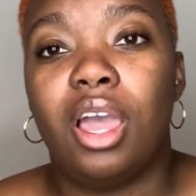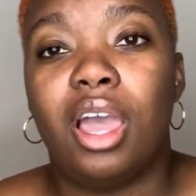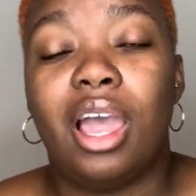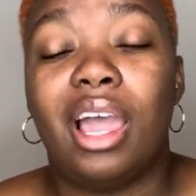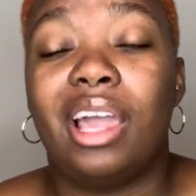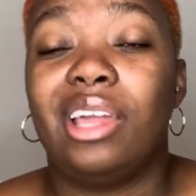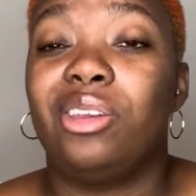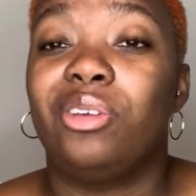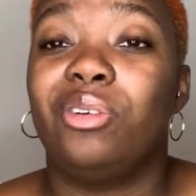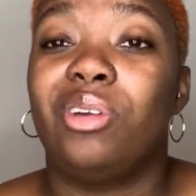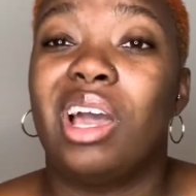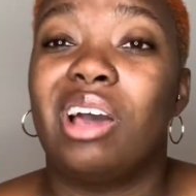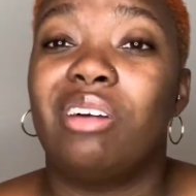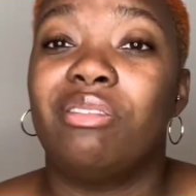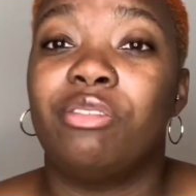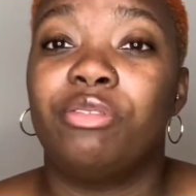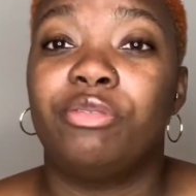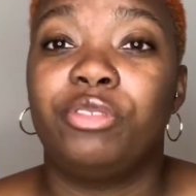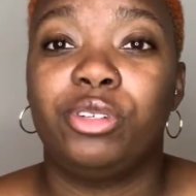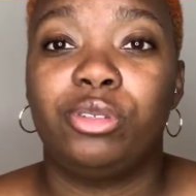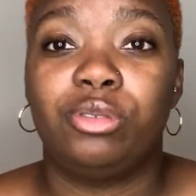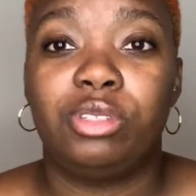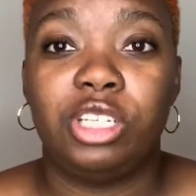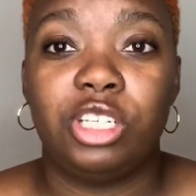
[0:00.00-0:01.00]
I do have a
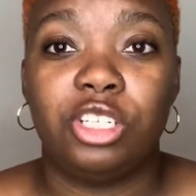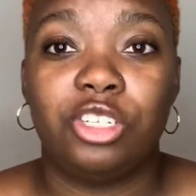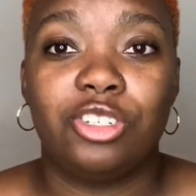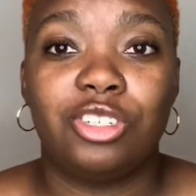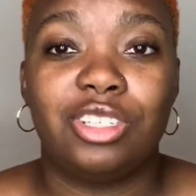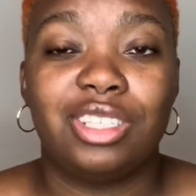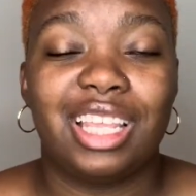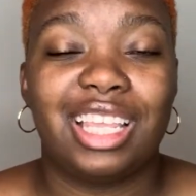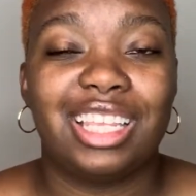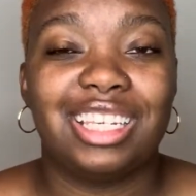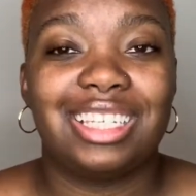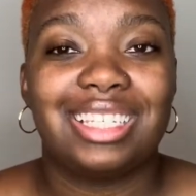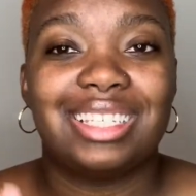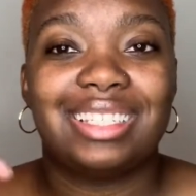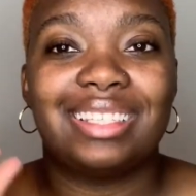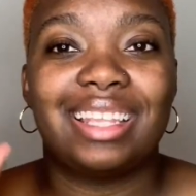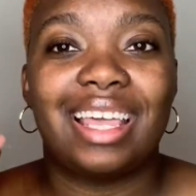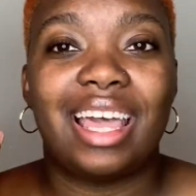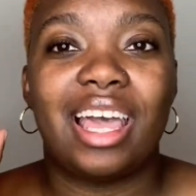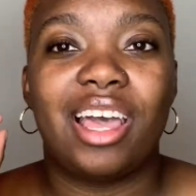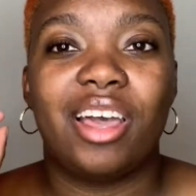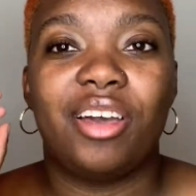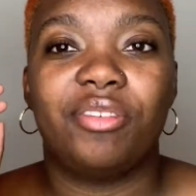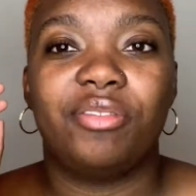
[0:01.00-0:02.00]
few teachers that just
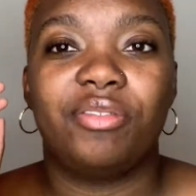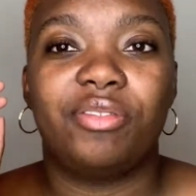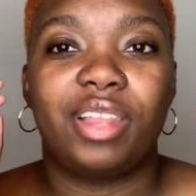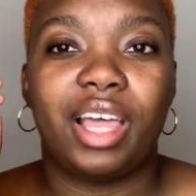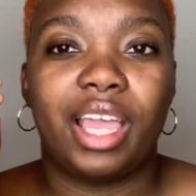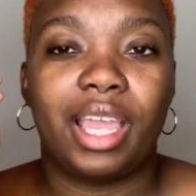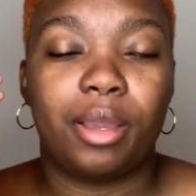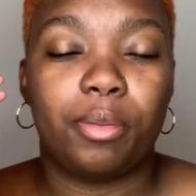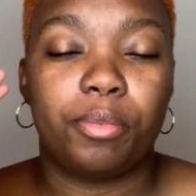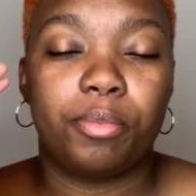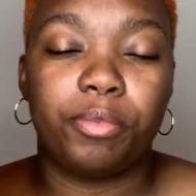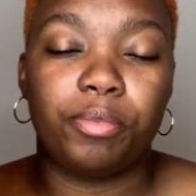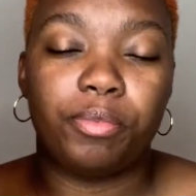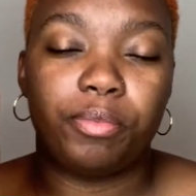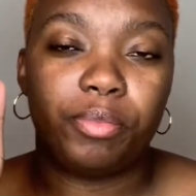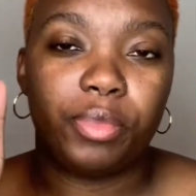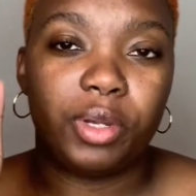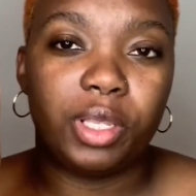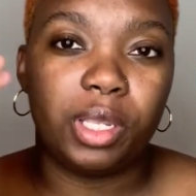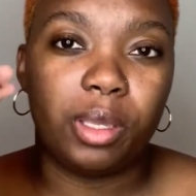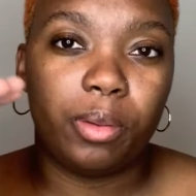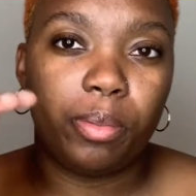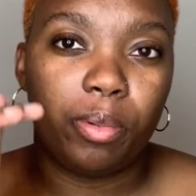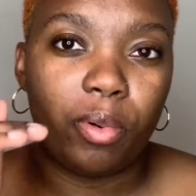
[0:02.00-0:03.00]
have like
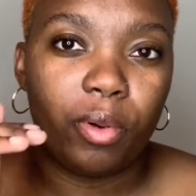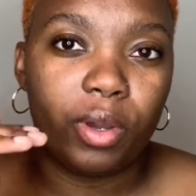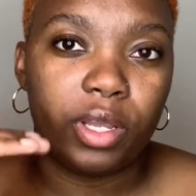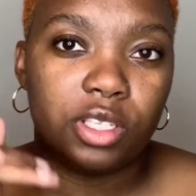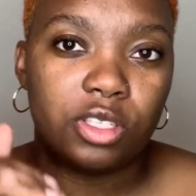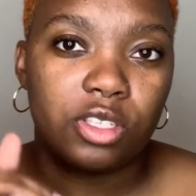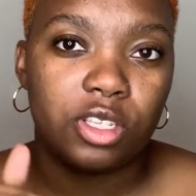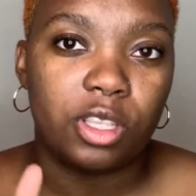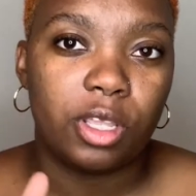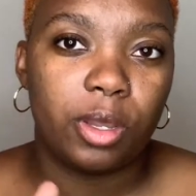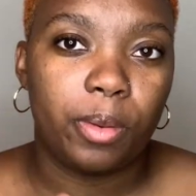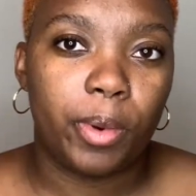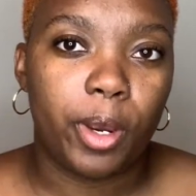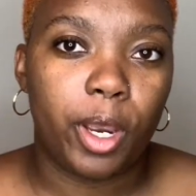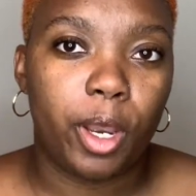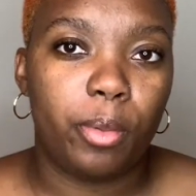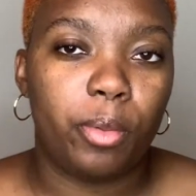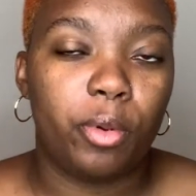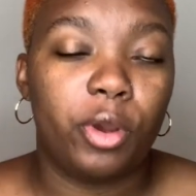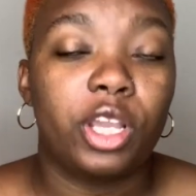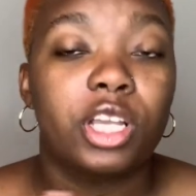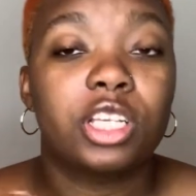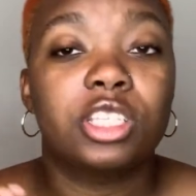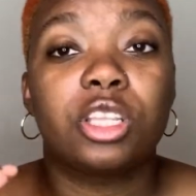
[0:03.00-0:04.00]
bullet points in their
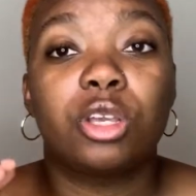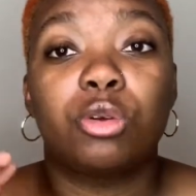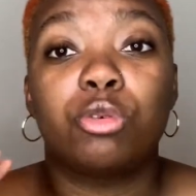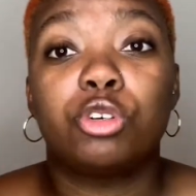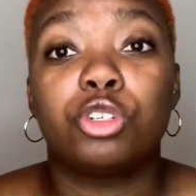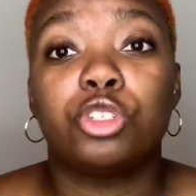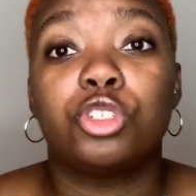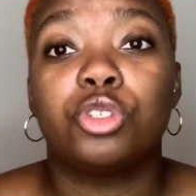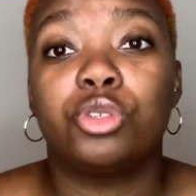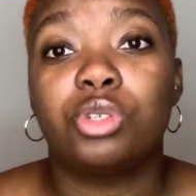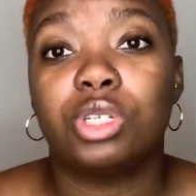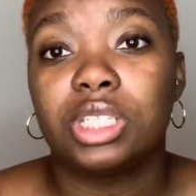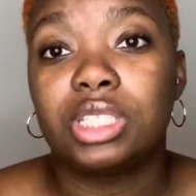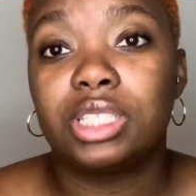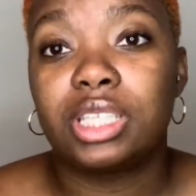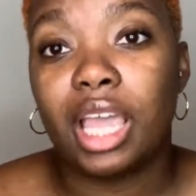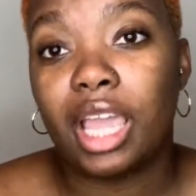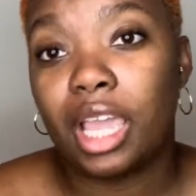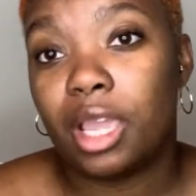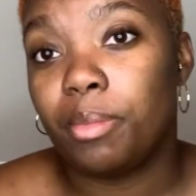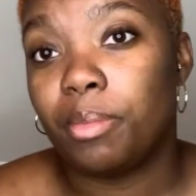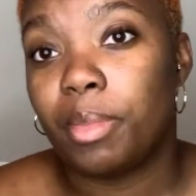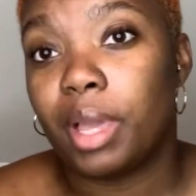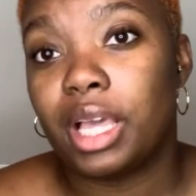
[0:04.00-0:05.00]
PowerPoint because they want you to
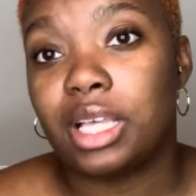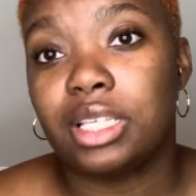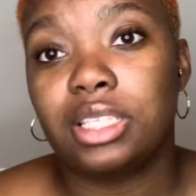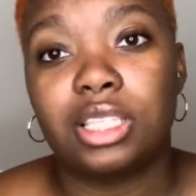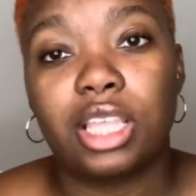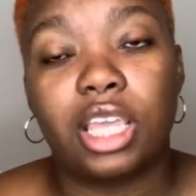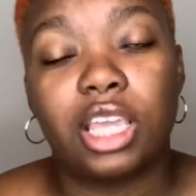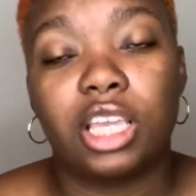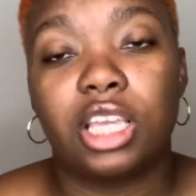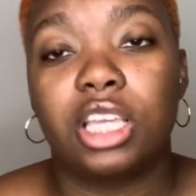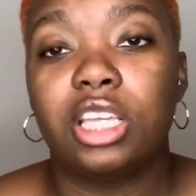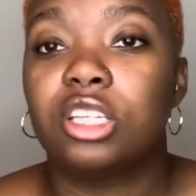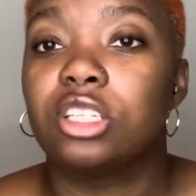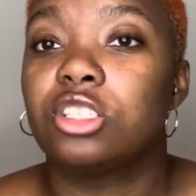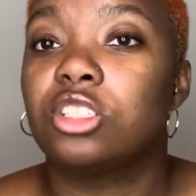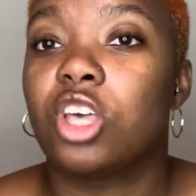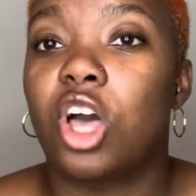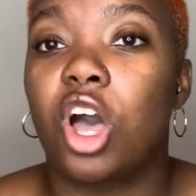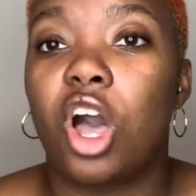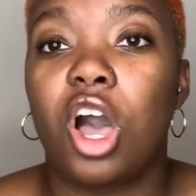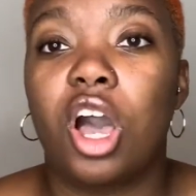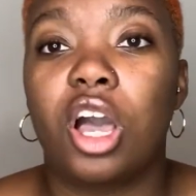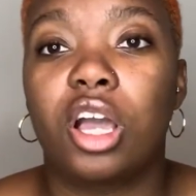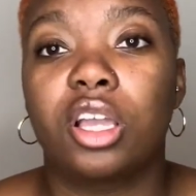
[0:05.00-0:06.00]
type as they
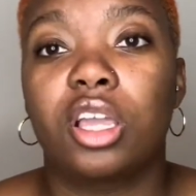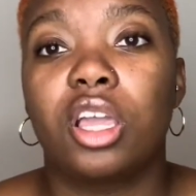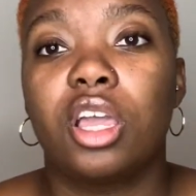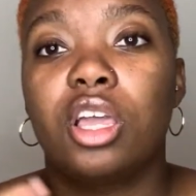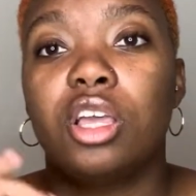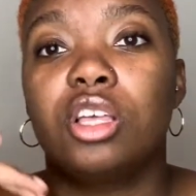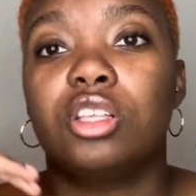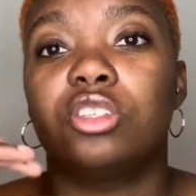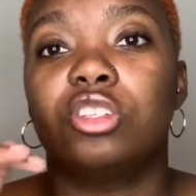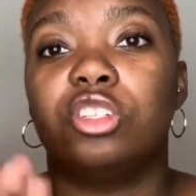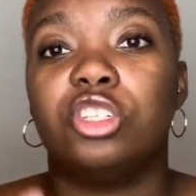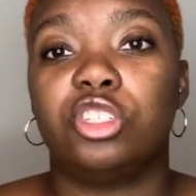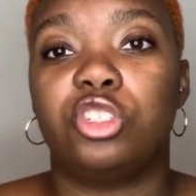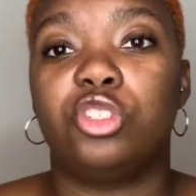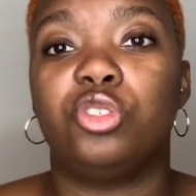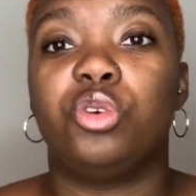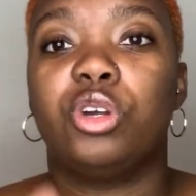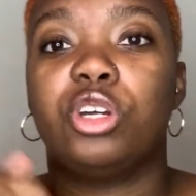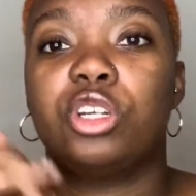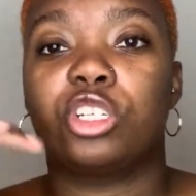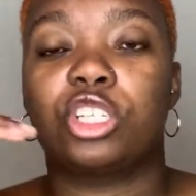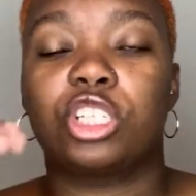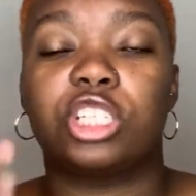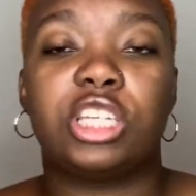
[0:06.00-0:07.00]
talk so that you
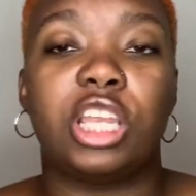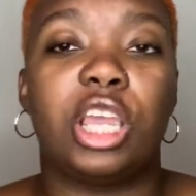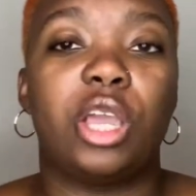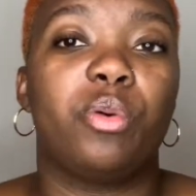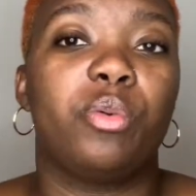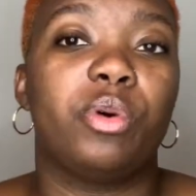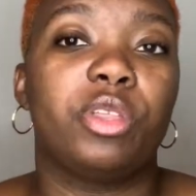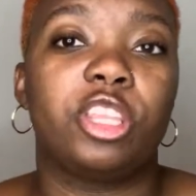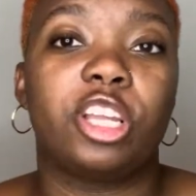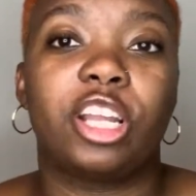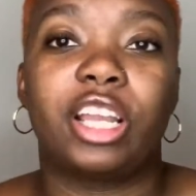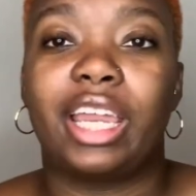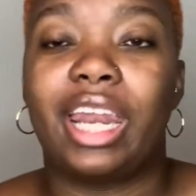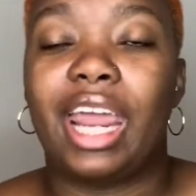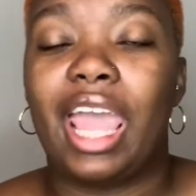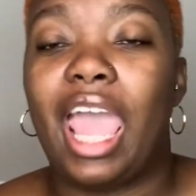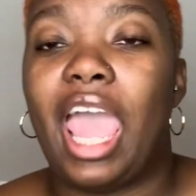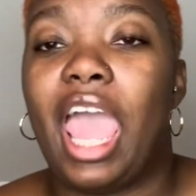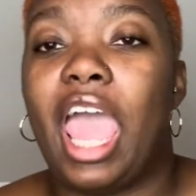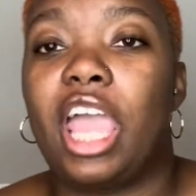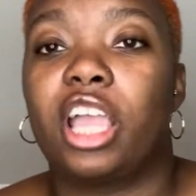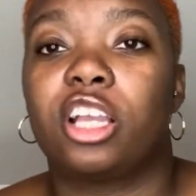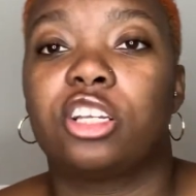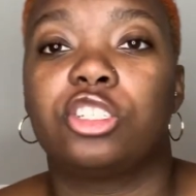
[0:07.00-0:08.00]
understand what they're going to
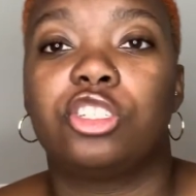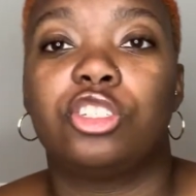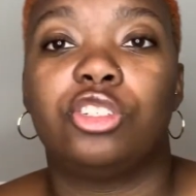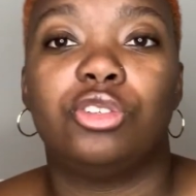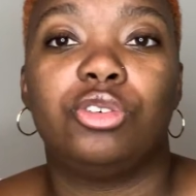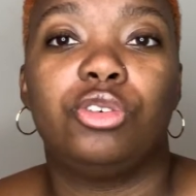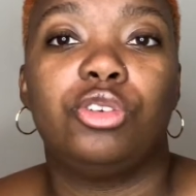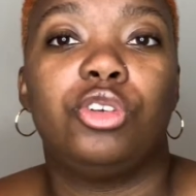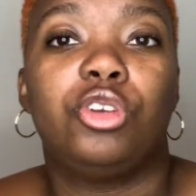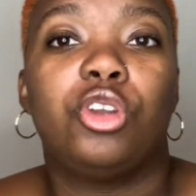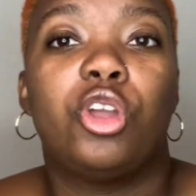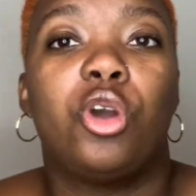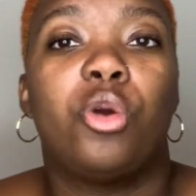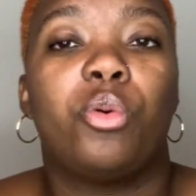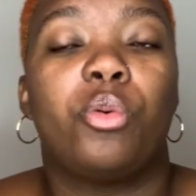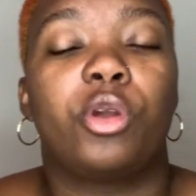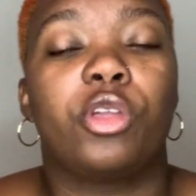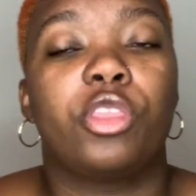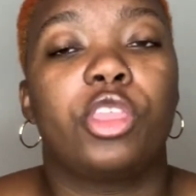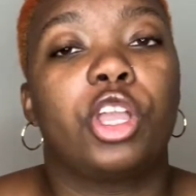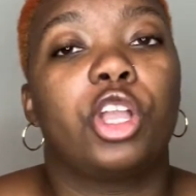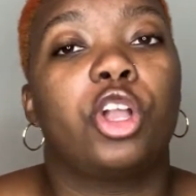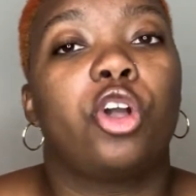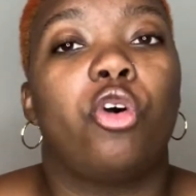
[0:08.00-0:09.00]
ask you, you know, where
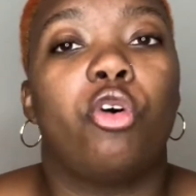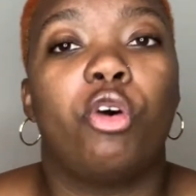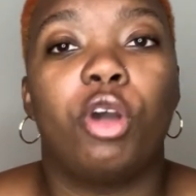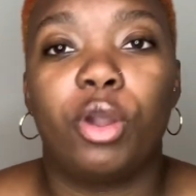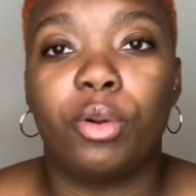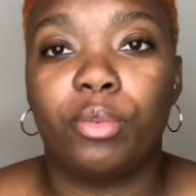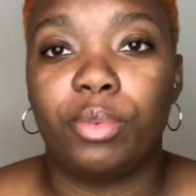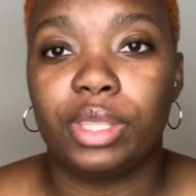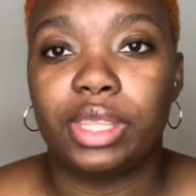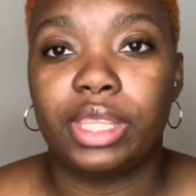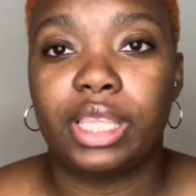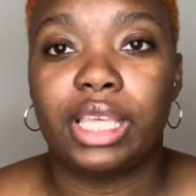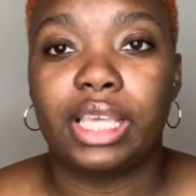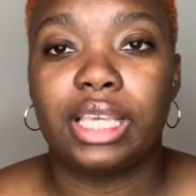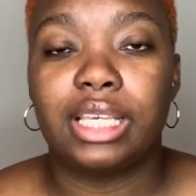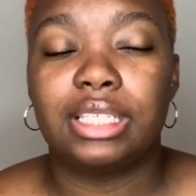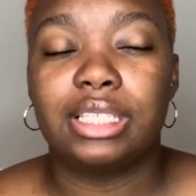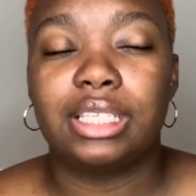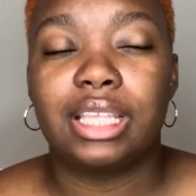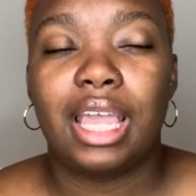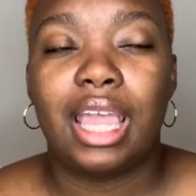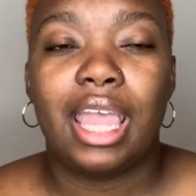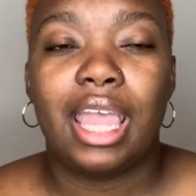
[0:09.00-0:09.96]
they're going with this.